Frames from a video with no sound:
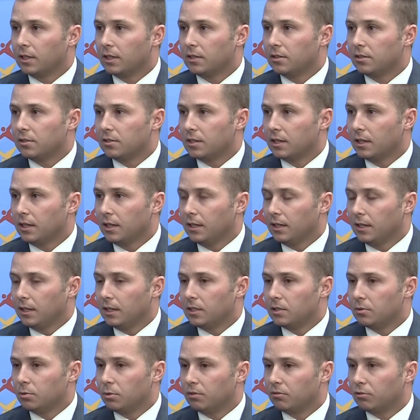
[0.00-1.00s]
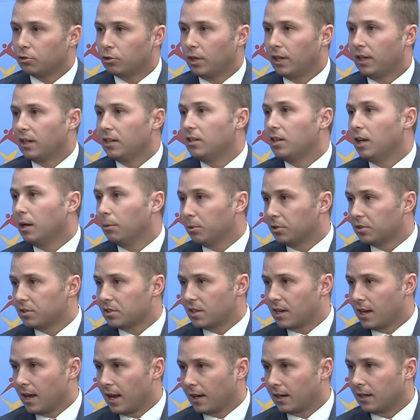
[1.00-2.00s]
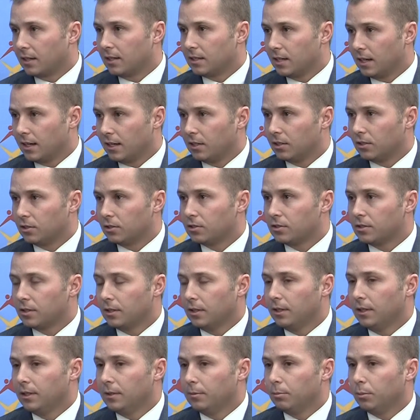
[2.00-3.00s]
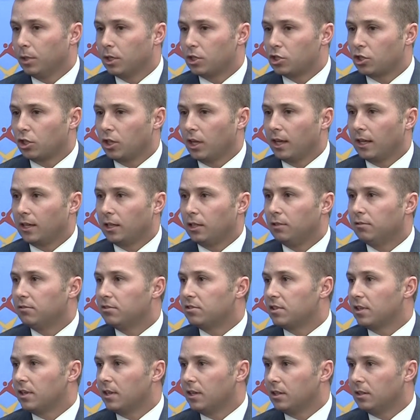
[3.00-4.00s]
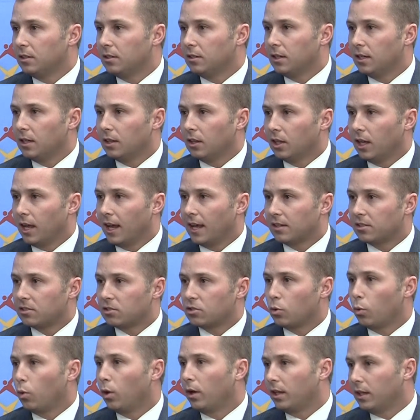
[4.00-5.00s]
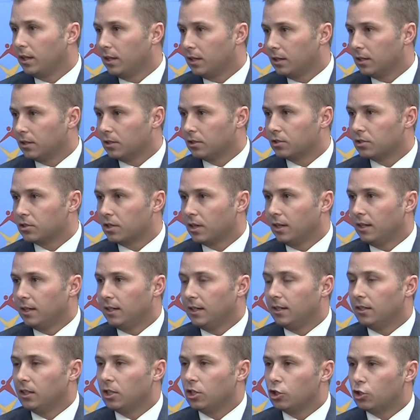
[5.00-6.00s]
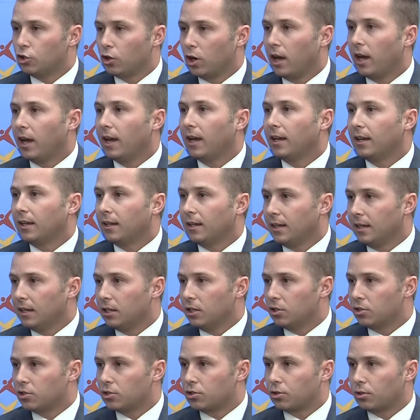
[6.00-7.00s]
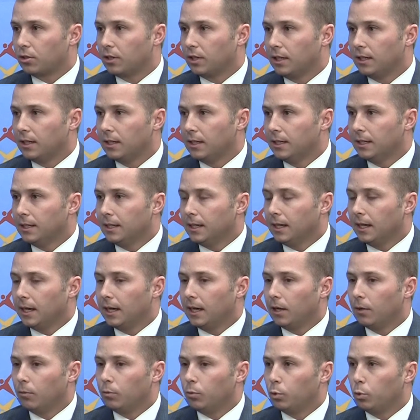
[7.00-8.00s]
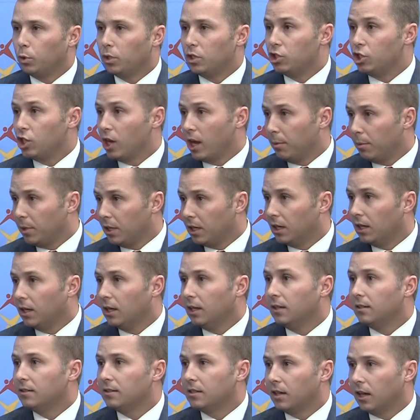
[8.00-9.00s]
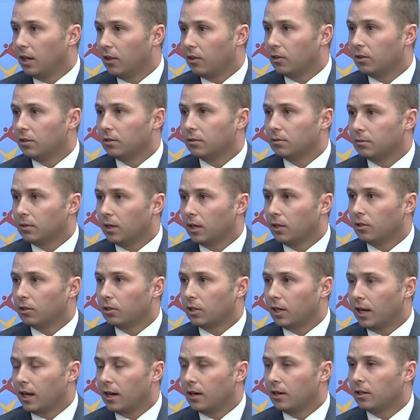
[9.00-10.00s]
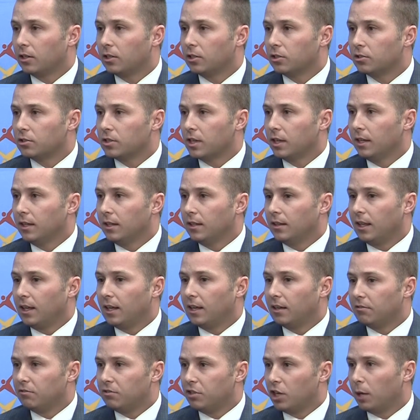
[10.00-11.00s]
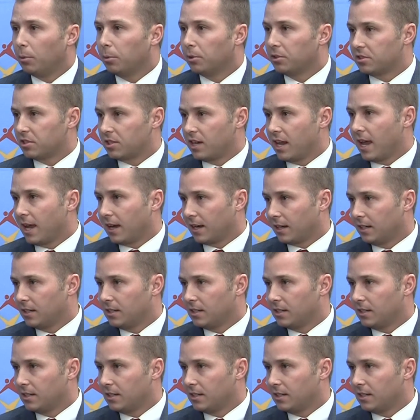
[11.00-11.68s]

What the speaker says: is we've created double stack containers, much like you've seen in the last 20 years in the dry industry with J.B. Hunt and other carriers. They have double stack